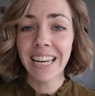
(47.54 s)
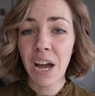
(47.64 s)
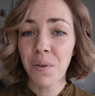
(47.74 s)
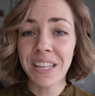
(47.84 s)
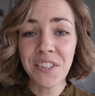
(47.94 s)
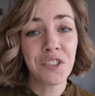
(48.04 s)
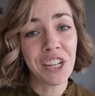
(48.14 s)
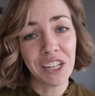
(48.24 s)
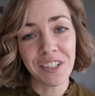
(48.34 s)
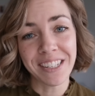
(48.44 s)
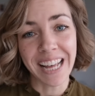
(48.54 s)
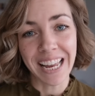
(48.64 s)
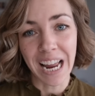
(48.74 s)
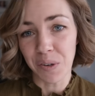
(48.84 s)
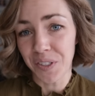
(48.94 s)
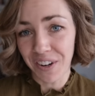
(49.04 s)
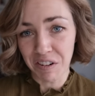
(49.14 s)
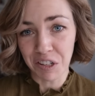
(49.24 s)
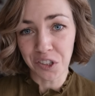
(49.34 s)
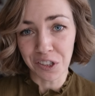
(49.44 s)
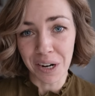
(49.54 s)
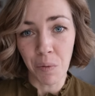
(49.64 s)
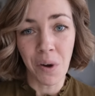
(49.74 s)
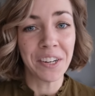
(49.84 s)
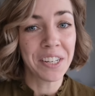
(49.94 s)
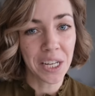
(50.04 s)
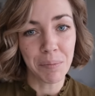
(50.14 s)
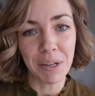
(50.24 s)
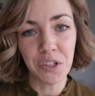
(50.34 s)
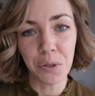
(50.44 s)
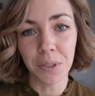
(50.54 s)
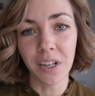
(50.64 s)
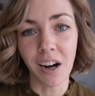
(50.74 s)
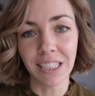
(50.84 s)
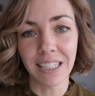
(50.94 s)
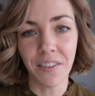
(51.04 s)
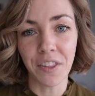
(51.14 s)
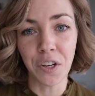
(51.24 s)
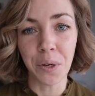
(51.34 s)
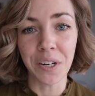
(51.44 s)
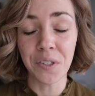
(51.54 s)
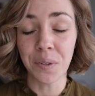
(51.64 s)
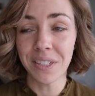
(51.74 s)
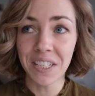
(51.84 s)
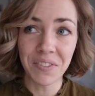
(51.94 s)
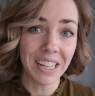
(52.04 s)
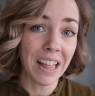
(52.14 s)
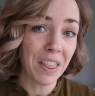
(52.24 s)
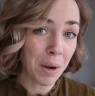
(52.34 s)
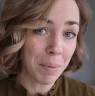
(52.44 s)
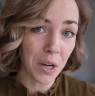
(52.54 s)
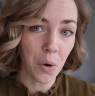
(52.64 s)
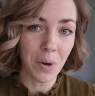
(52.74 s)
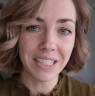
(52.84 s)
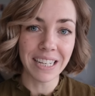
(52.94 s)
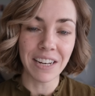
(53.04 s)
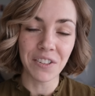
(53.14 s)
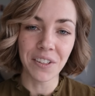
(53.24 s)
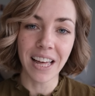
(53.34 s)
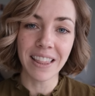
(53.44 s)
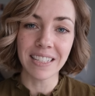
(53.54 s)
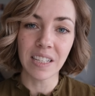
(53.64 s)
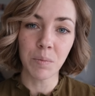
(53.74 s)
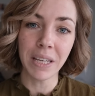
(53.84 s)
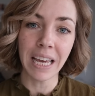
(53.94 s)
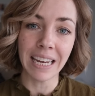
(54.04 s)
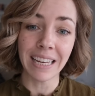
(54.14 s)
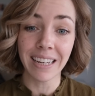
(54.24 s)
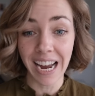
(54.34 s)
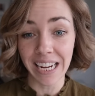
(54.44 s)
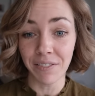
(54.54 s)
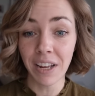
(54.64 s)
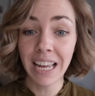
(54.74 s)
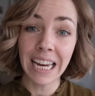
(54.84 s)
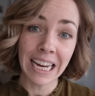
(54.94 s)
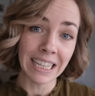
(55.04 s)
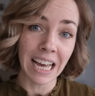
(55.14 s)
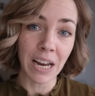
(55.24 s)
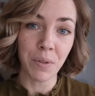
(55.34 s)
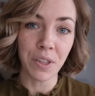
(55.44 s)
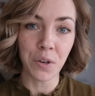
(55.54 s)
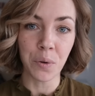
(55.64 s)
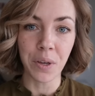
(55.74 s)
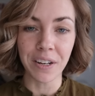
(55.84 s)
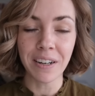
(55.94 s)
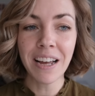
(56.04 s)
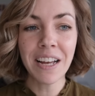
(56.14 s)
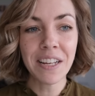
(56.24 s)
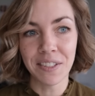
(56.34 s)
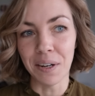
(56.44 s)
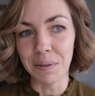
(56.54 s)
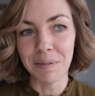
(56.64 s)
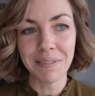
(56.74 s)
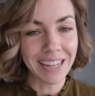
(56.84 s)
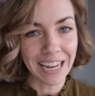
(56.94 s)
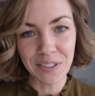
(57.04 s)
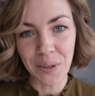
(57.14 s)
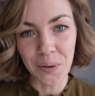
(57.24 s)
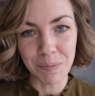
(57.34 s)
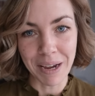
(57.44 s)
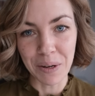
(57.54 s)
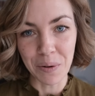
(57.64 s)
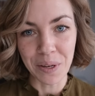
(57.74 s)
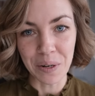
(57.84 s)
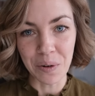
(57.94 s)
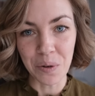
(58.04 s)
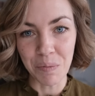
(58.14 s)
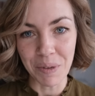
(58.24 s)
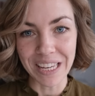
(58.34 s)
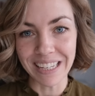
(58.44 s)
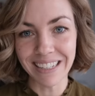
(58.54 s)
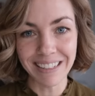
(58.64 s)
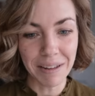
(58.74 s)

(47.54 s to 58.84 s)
Now, these are changes that I was fairly sure I wanted to commit to regardless of the new year, so it does feel a little bit coincidental that this is beginning kind of in line with the new year. So, excuse my new year, new me